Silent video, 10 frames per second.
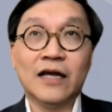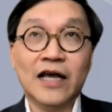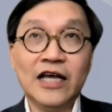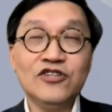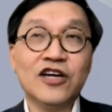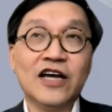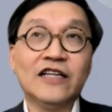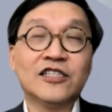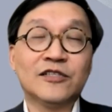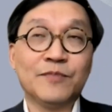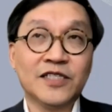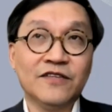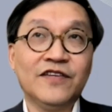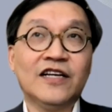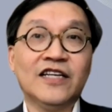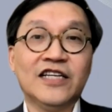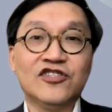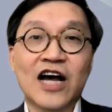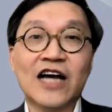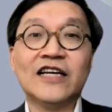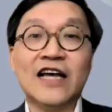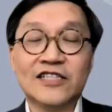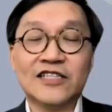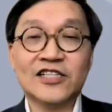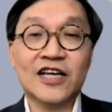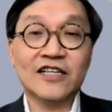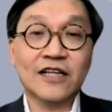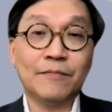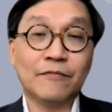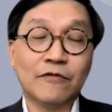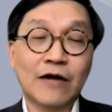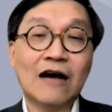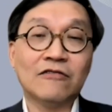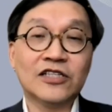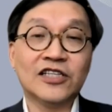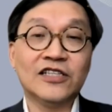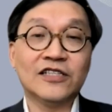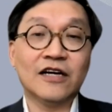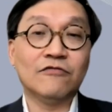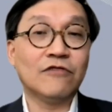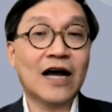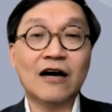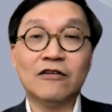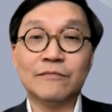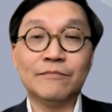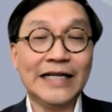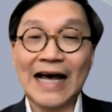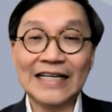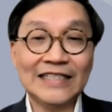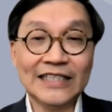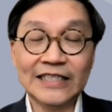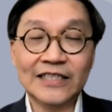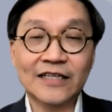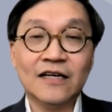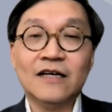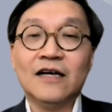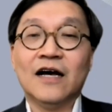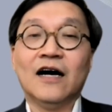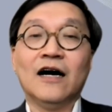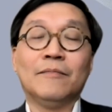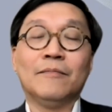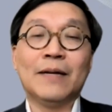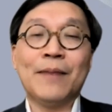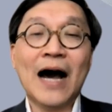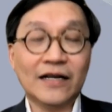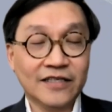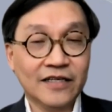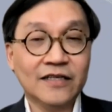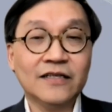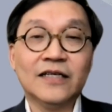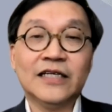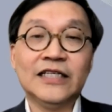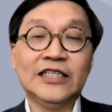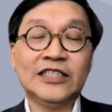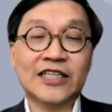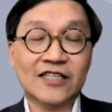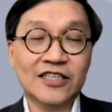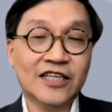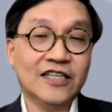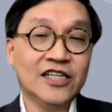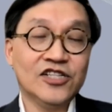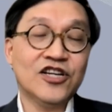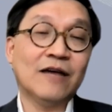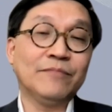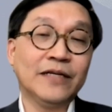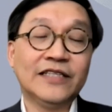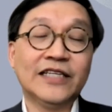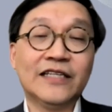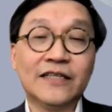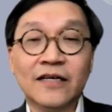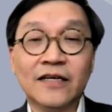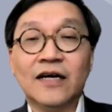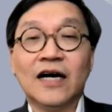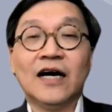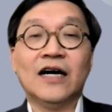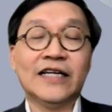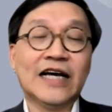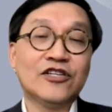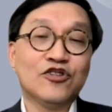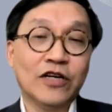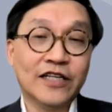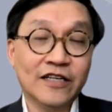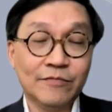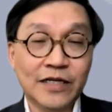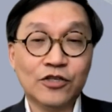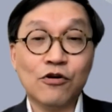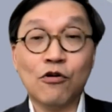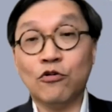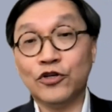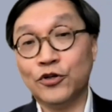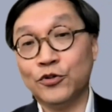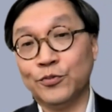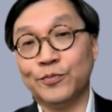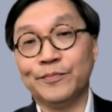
Asia, and specifically in China, as I said, since around mid-90s. My partner, he started it, he championed it, and I joined him in 2002.